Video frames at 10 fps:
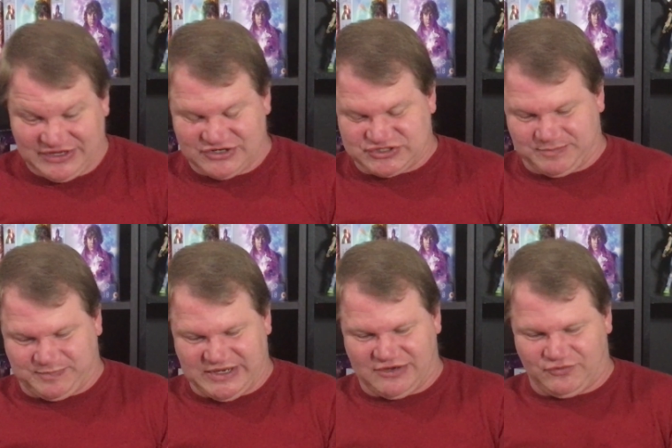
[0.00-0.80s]
there's the
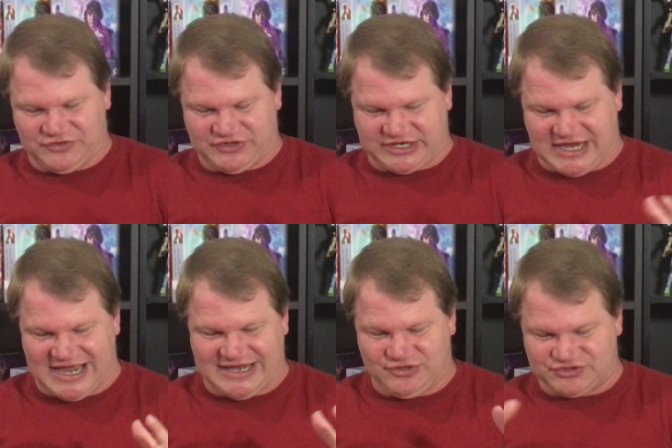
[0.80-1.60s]
bit when the
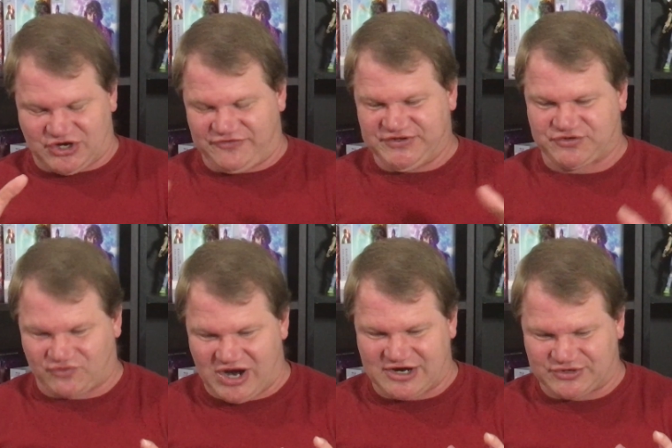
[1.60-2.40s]
guy who's off his
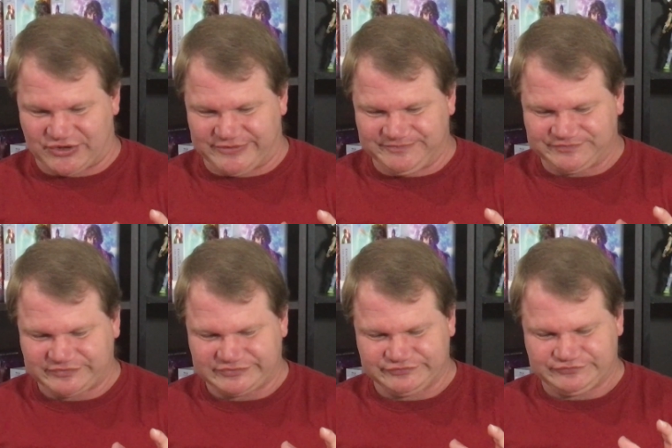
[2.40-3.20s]
rocker
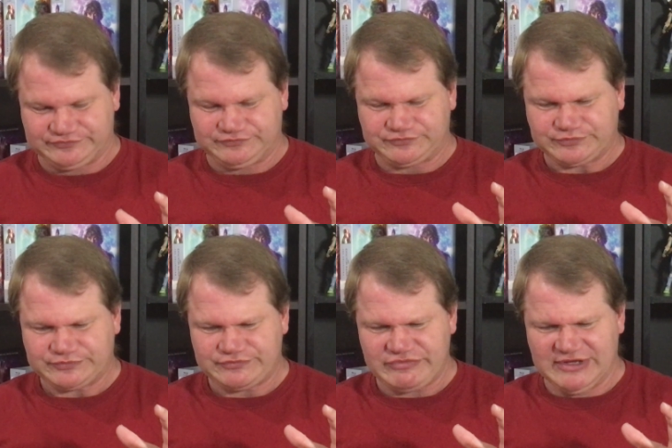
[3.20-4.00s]

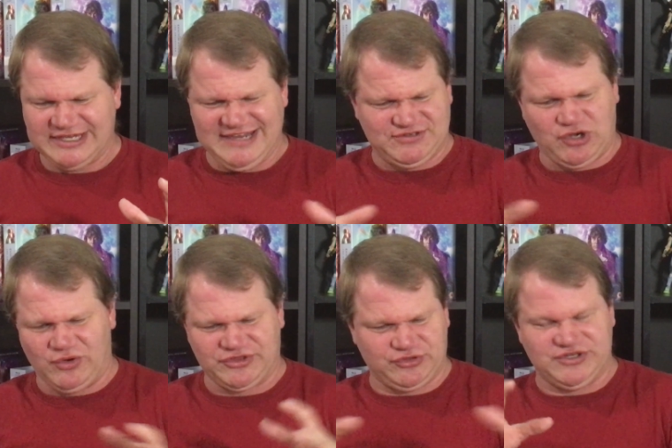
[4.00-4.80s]
keeps
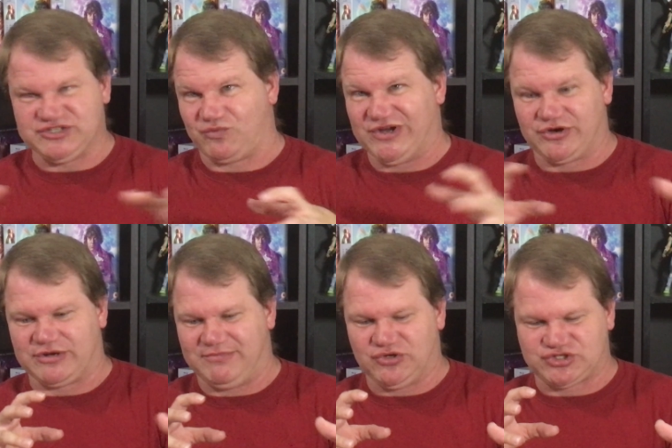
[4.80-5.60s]
going through these
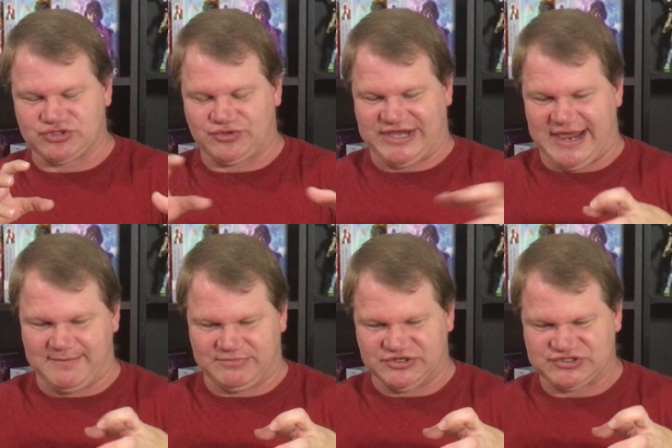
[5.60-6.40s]
weird emotional
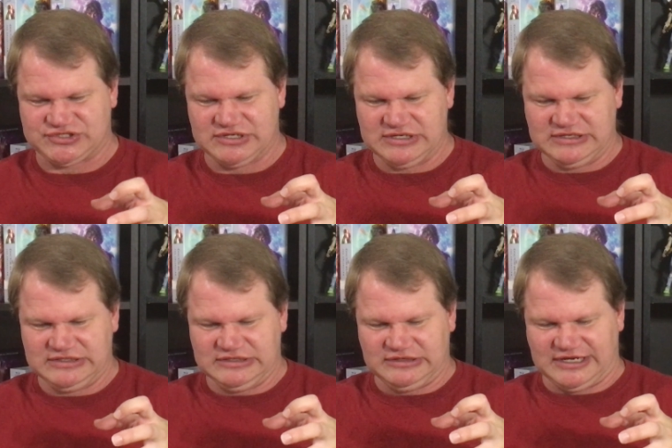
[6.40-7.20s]
gambits,
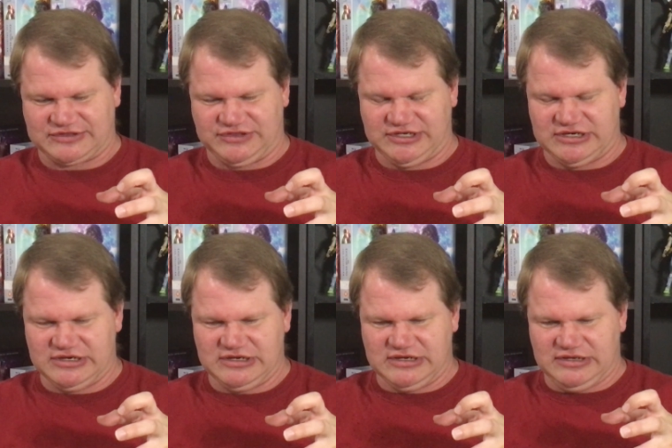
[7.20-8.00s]
like
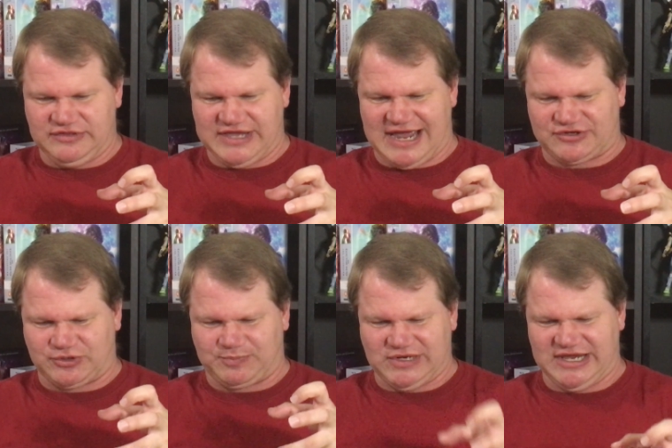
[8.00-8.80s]
the the
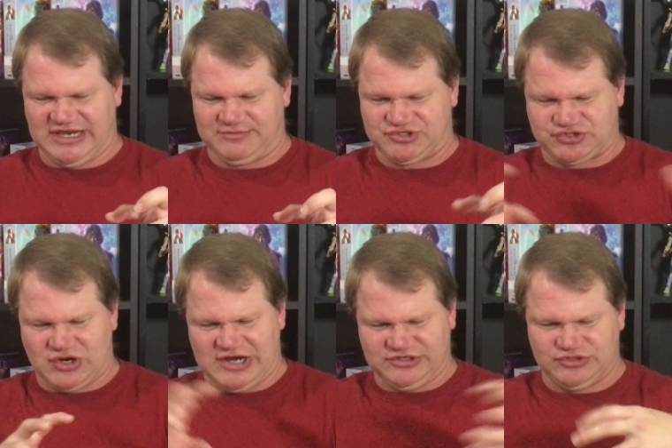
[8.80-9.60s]
actor playing him is
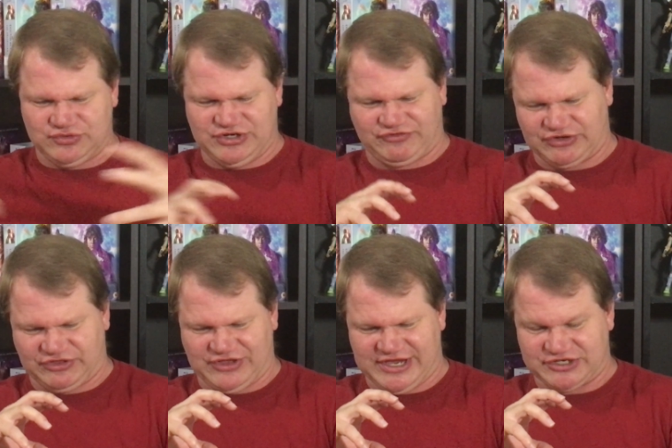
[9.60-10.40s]
trying to do
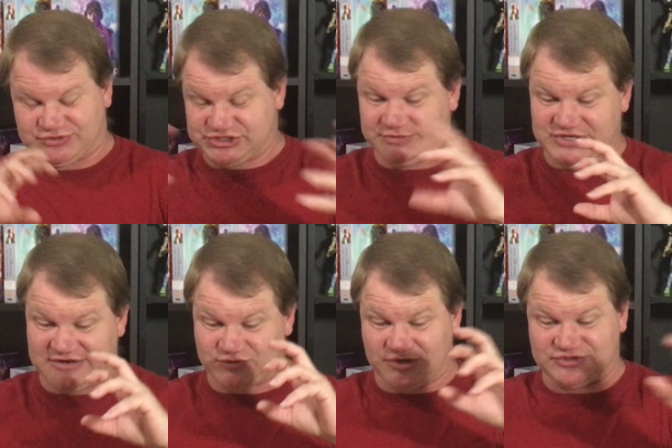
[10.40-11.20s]
different things, which
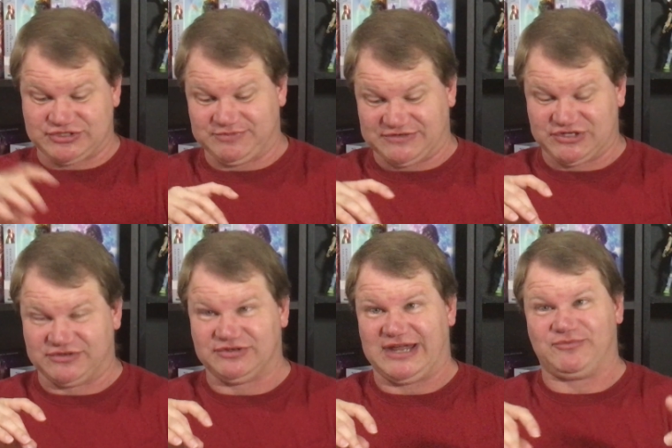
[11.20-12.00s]
sometimes works, sometimes
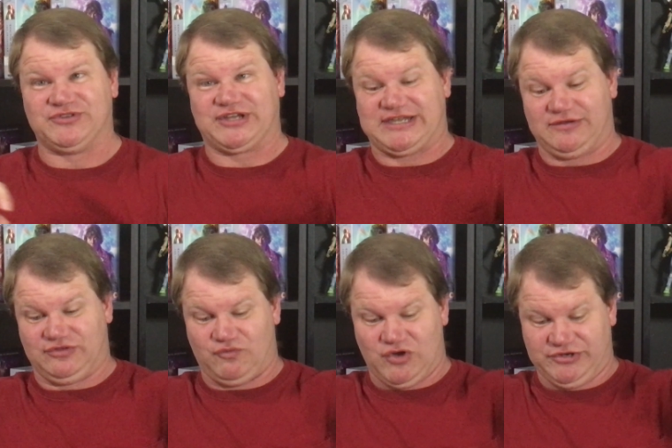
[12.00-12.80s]
doesn't. Like when the
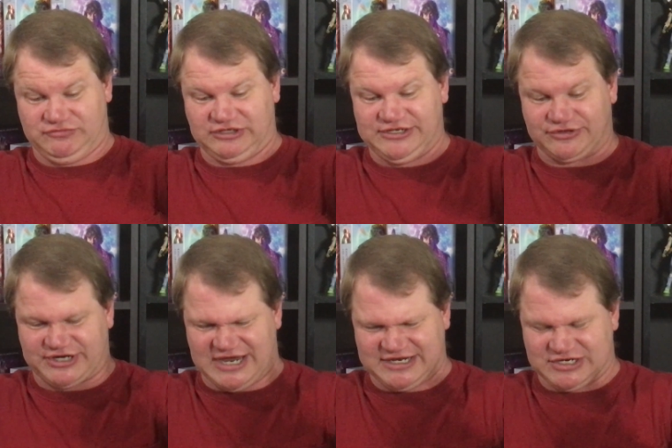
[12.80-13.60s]
the one leader
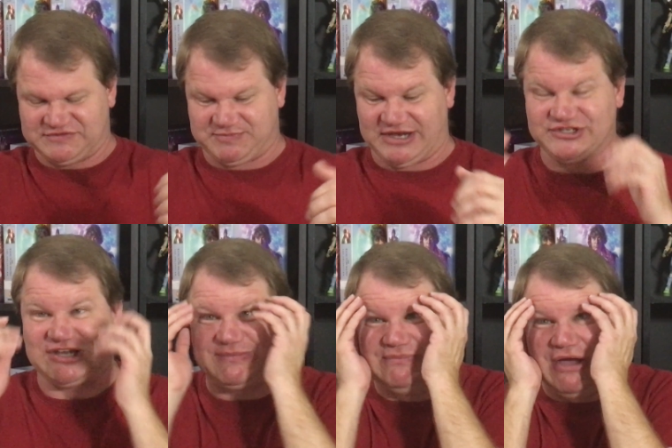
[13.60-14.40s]
guy comes back and says,
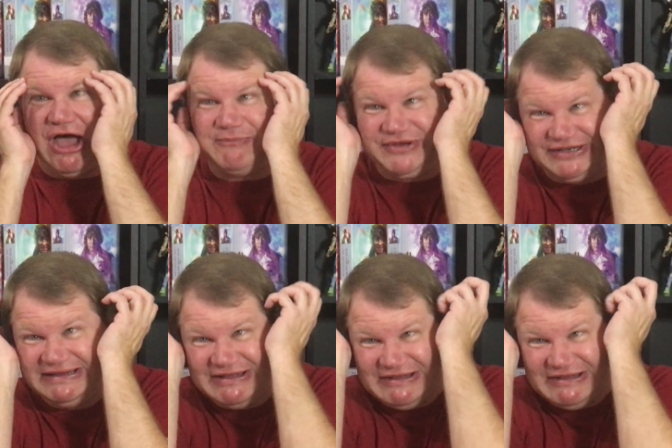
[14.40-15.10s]
like, "Mommy,